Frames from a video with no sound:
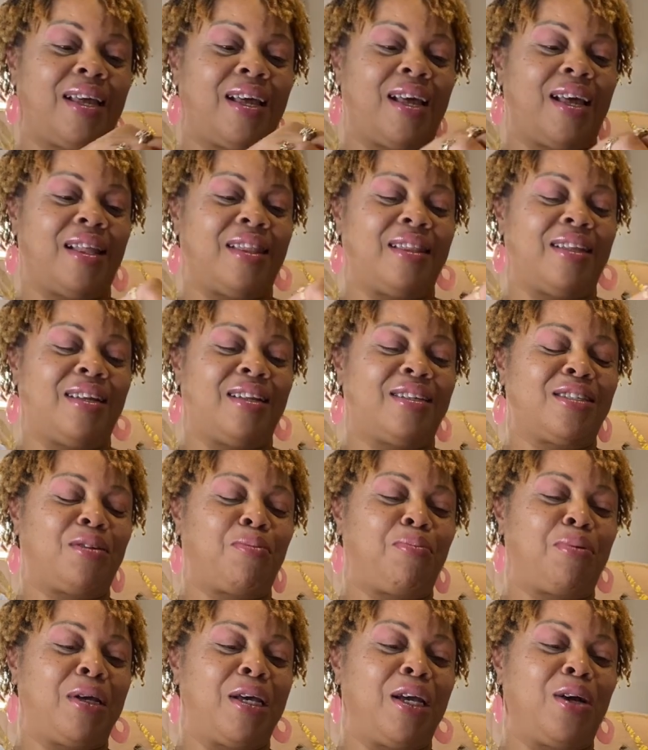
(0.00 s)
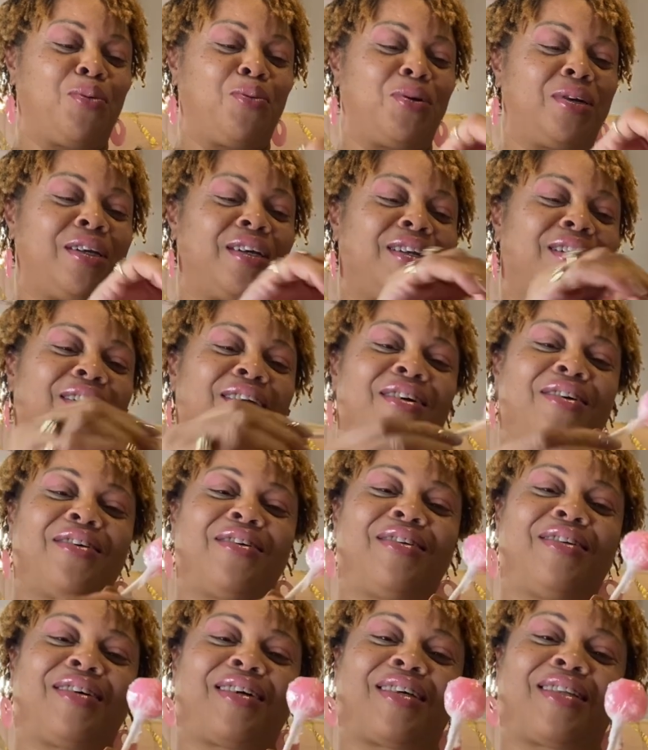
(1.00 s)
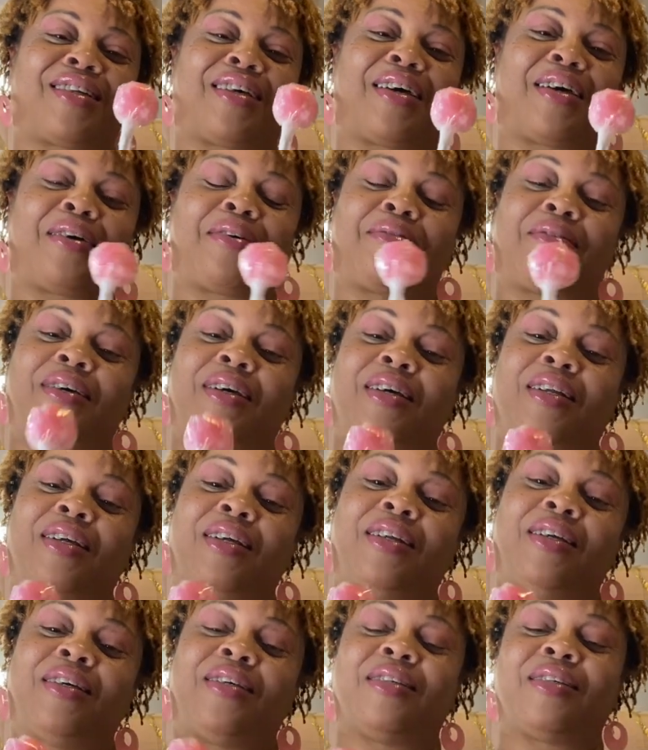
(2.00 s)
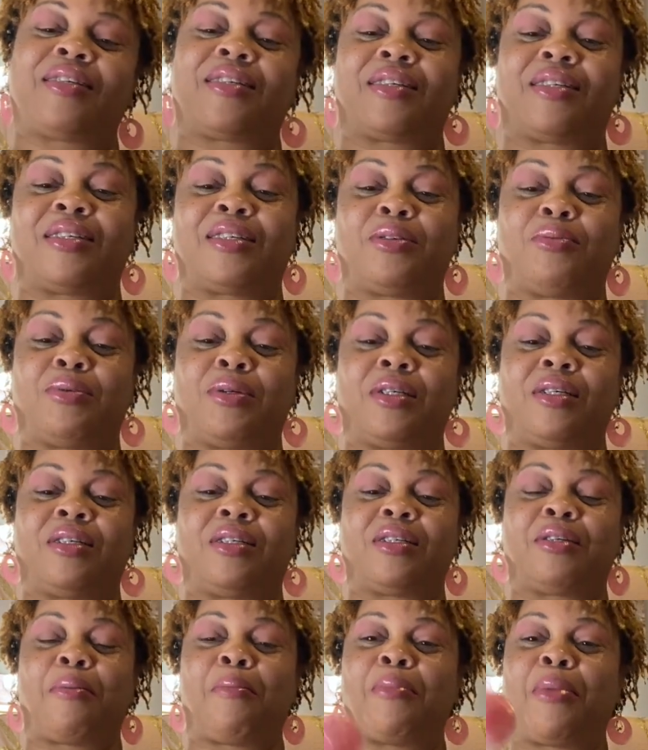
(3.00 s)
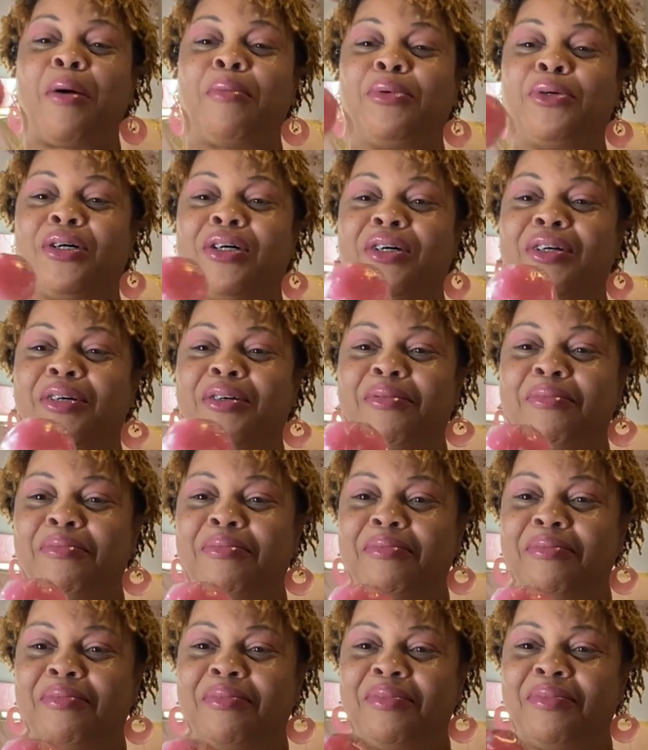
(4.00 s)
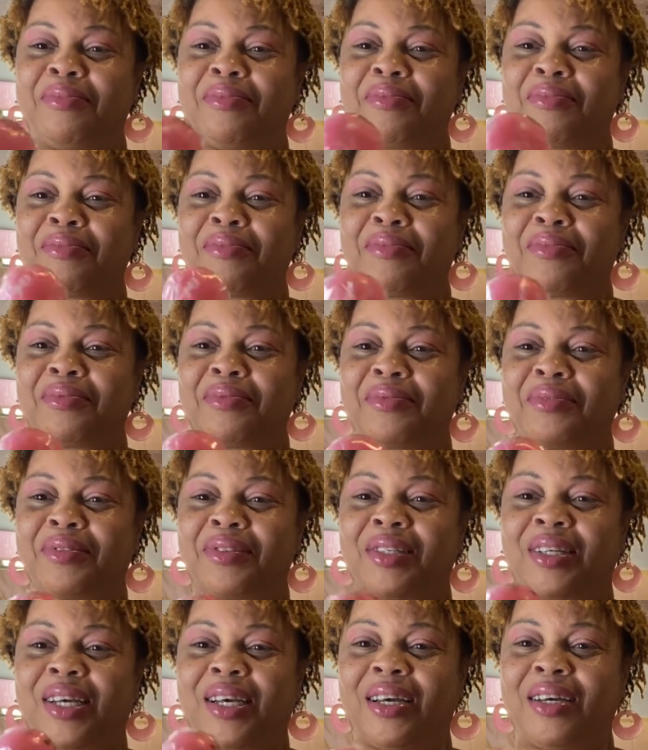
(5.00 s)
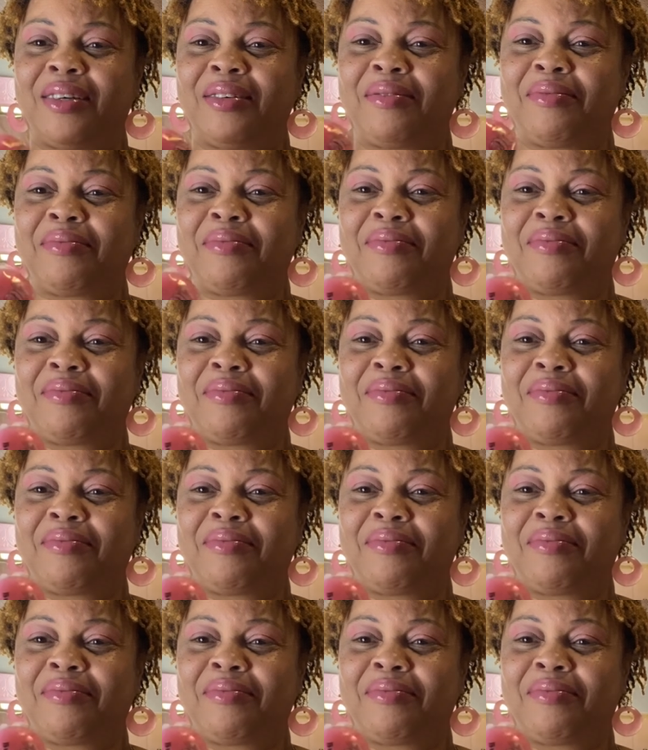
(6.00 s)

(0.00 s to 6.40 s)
And then there's a pink one in here. Look at that. And it is, let's see what it is, bubble gum okay?